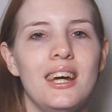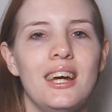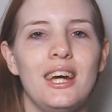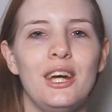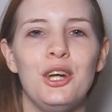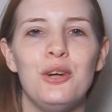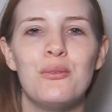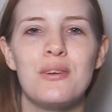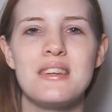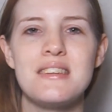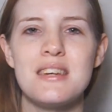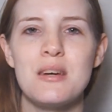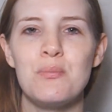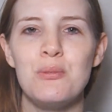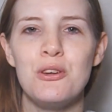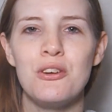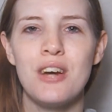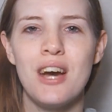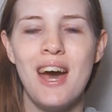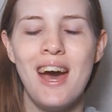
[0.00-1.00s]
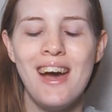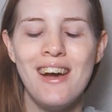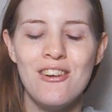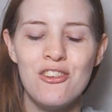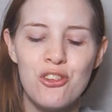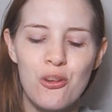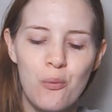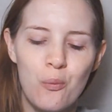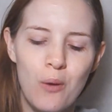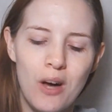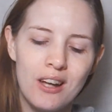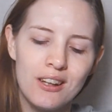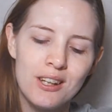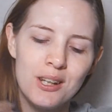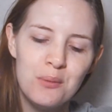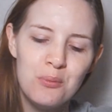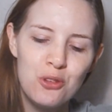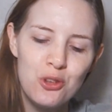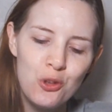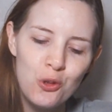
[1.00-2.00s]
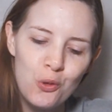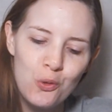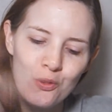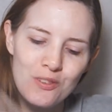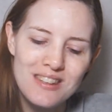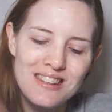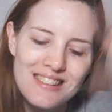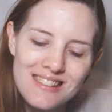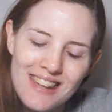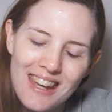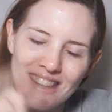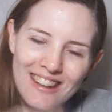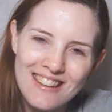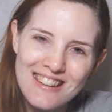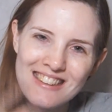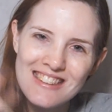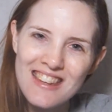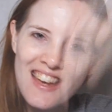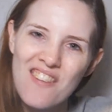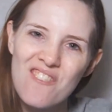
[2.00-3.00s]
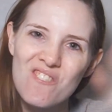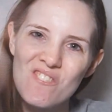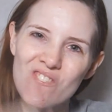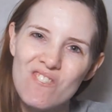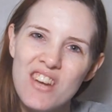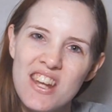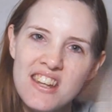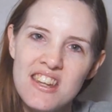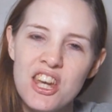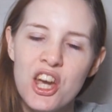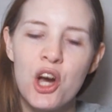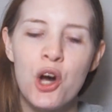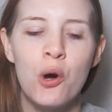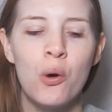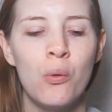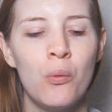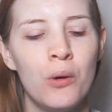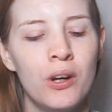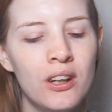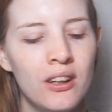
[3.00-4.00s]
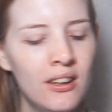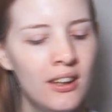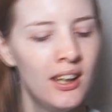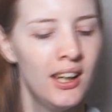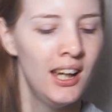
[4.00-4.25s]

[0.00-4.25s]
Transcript: Hey, what's up you guys? Welcome to today's video.